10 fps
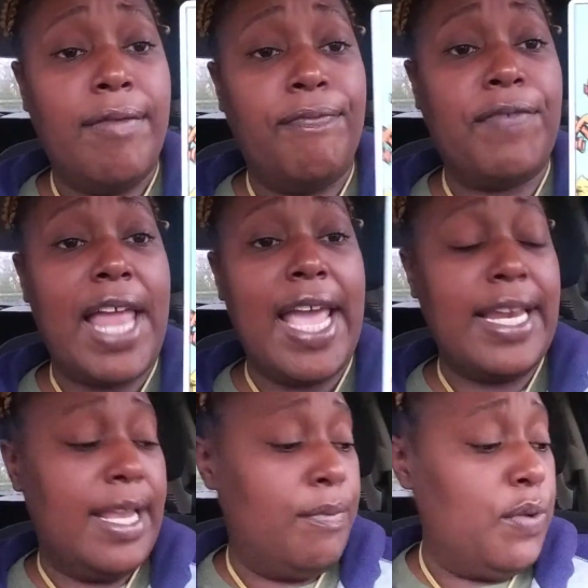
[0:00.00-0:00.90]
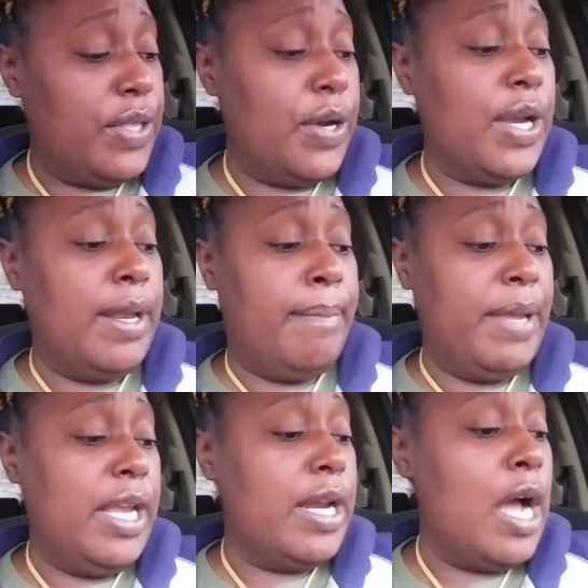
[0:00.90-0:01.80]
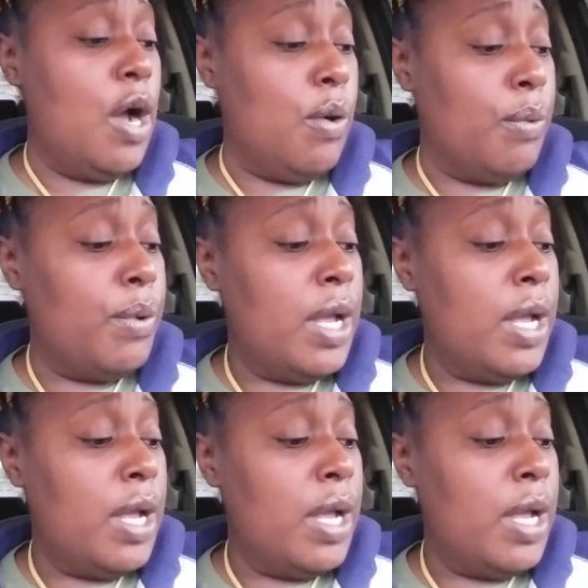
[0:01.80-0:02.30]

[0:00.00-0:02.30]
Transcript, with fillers: flighty with her and being a hoe.